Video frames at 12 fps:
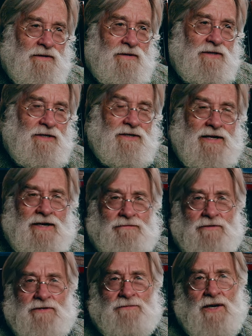he didn't
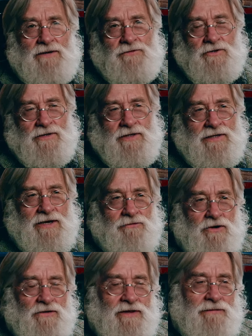have, in my view, he didn't have
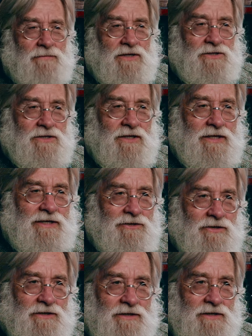all that much to lean
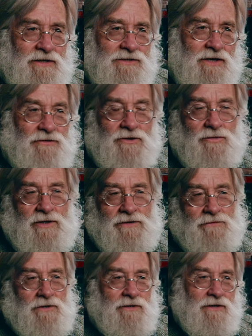on in his other way
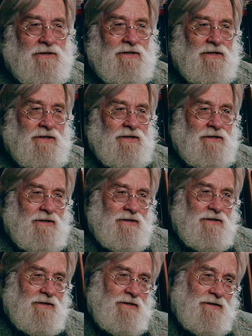of working.
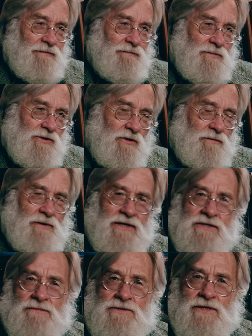Um, so it
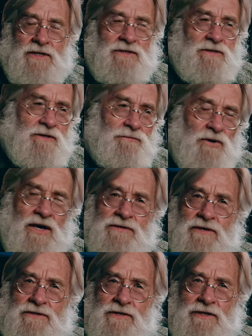made some sense in the
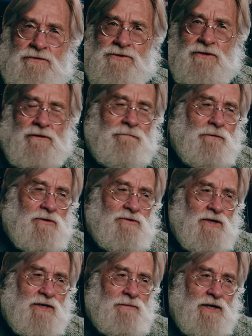process he was going through,
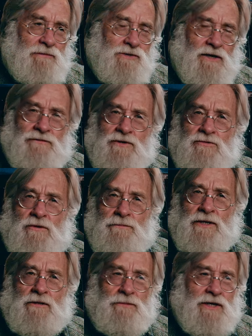trying to make himself into a
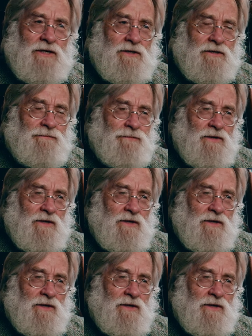better painter,